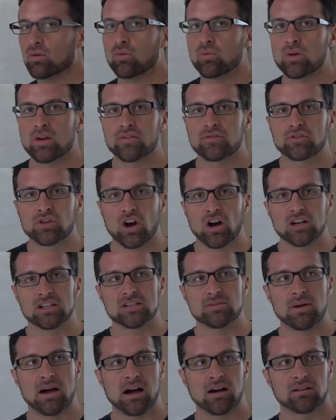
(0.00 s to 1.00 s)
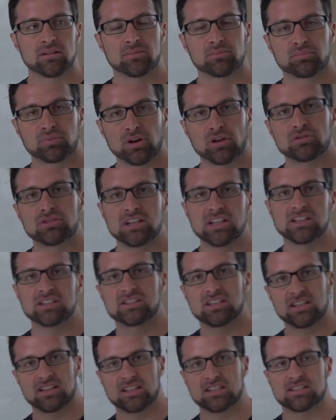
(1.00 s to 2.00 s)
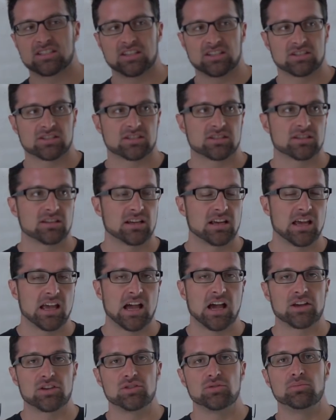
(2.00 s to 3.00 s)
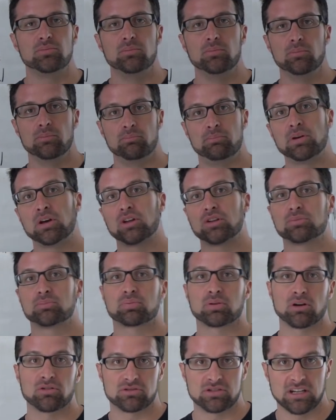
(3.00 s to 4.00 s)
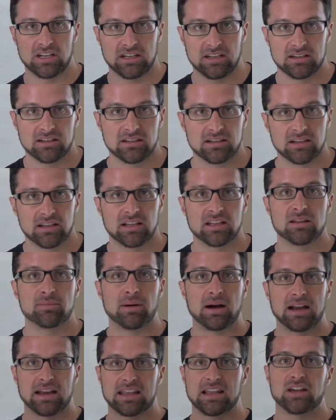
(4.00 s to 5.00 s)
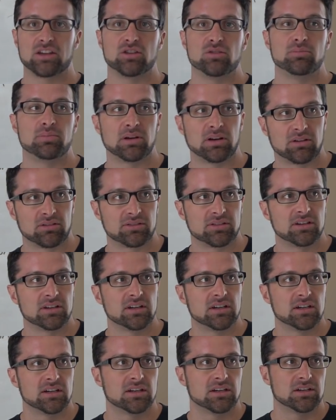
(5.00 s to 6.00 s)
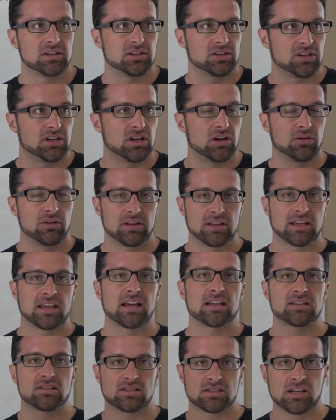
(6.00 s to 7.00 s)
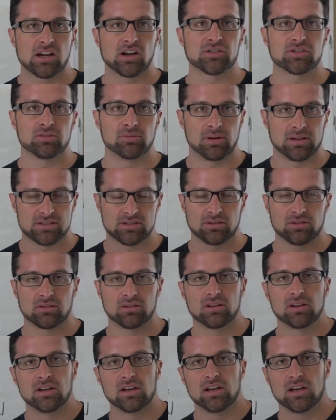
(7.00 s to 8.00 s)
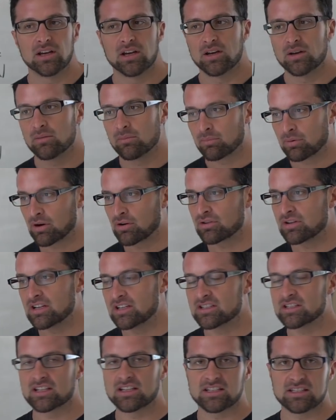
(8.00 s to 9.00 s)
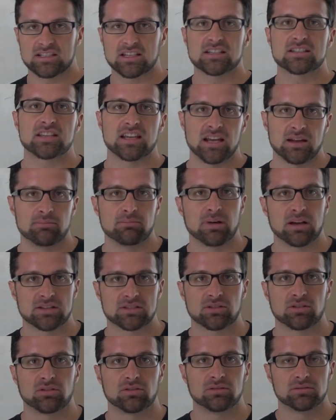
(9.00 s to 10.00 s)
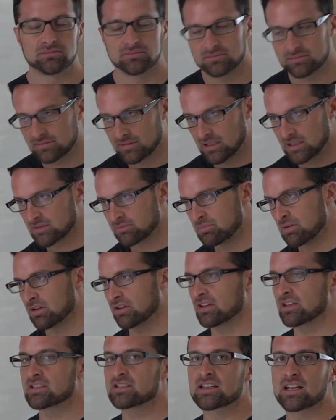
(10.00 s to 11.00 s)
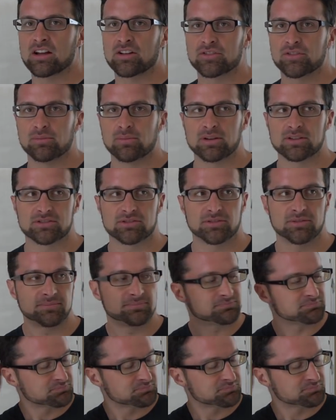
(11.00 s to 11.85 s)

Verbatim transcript: we've talked about protein synthesis, how you build protein in the body, how you build You know, in the case of skeletal muscle, protein synthesis in muscle, building skeletal muscle.